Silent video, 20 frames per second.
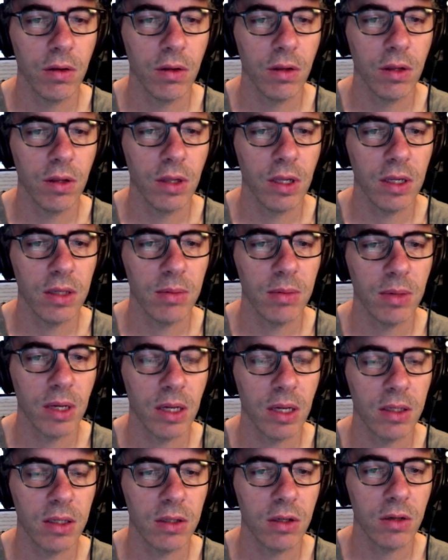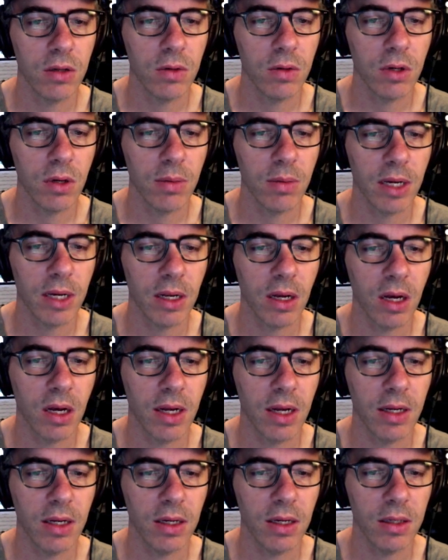these parts. Don't worry about
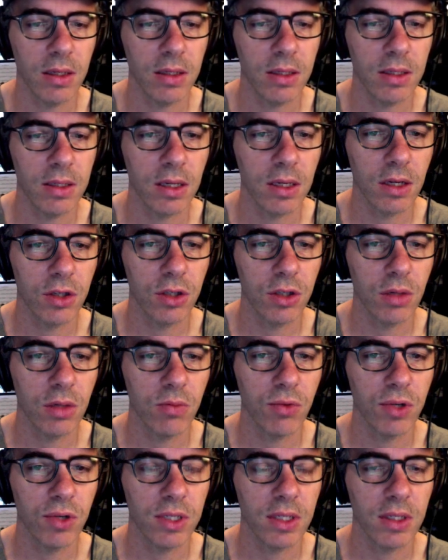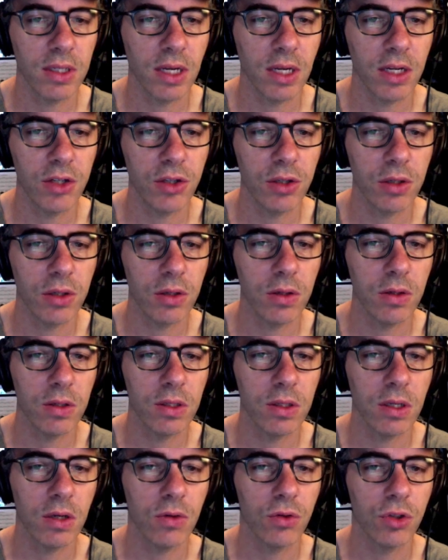hiding discussion and presentation,
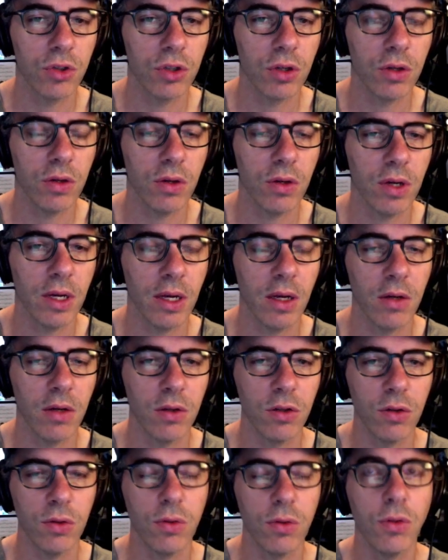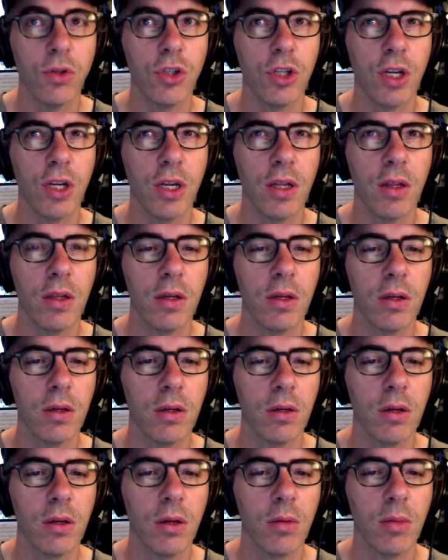because I'll show you how to share
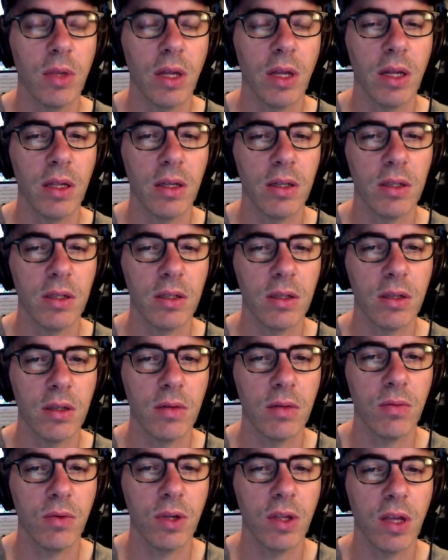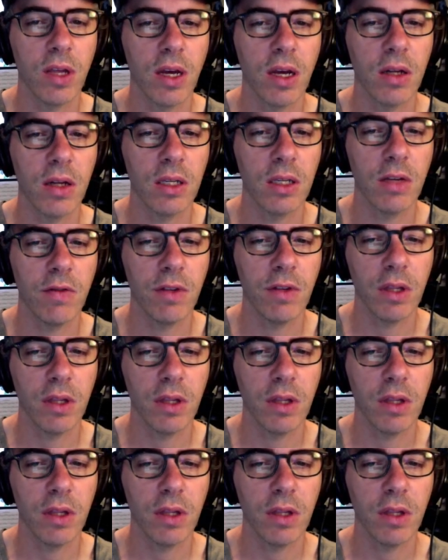the playlist without giving